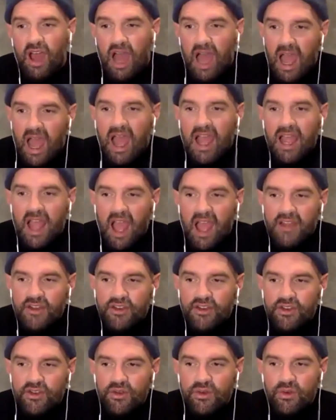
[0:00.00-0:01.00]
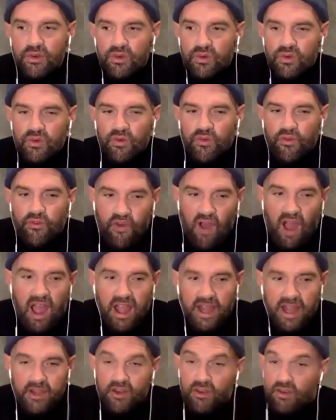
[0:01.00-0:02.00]
I, I, I do
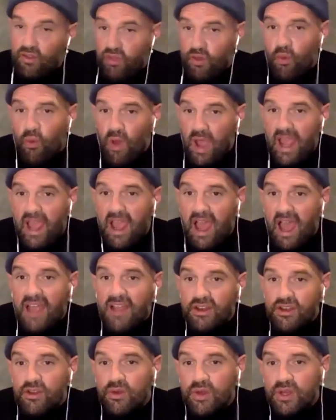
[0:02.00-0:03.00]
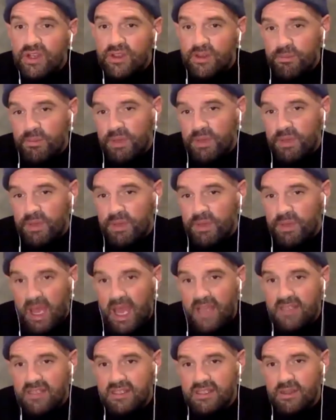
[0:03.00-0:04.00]
find the way I do it to be the
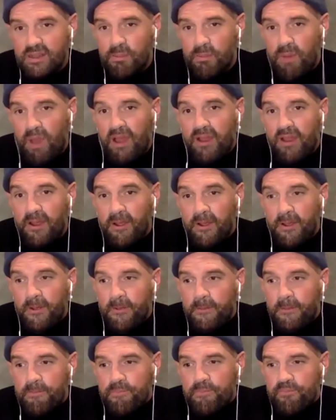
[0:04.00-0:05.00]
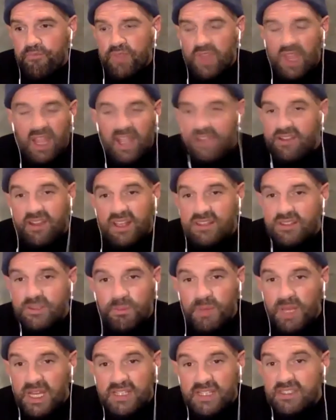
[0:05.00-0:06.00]
best, but it
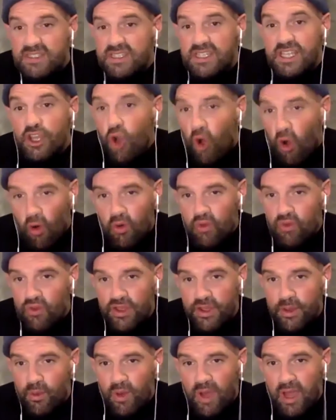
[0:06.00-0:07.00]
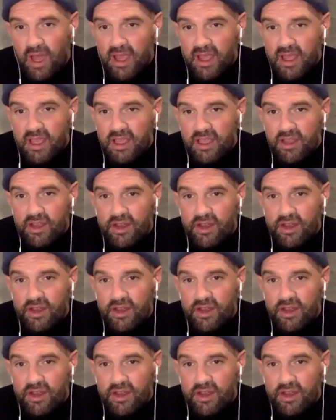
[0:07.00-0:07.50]
doesn't mean it's the only way.